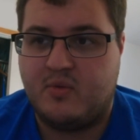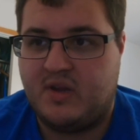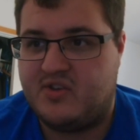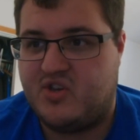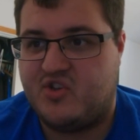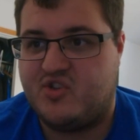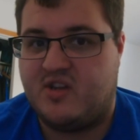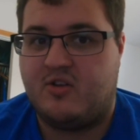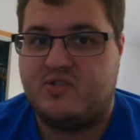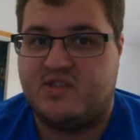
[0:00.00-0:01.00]
When I changed
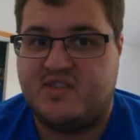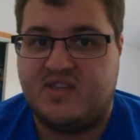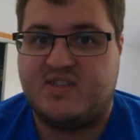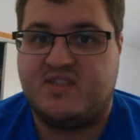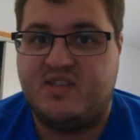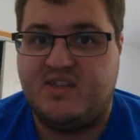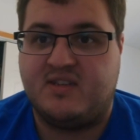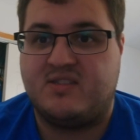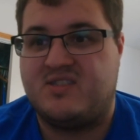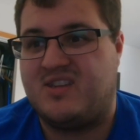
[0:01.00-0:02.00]
it out to
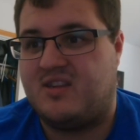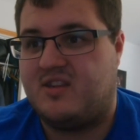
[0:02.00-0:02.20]
16 instead